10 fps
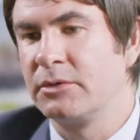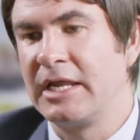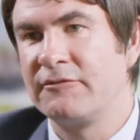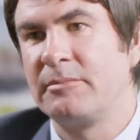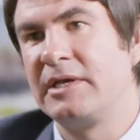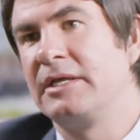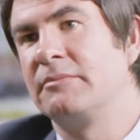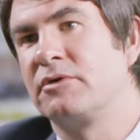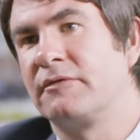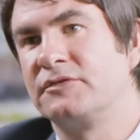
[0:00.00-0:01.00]
were never being
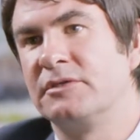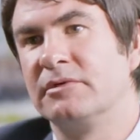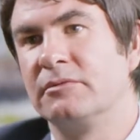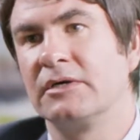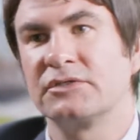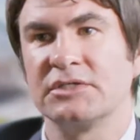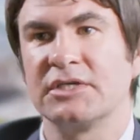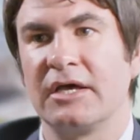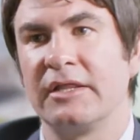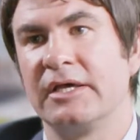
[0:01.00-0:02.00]
profitable whilst they
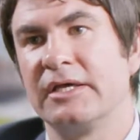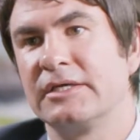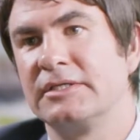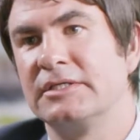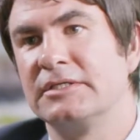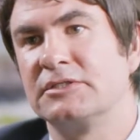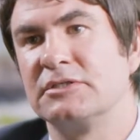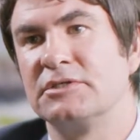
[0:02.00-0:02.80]
sat there, you know, to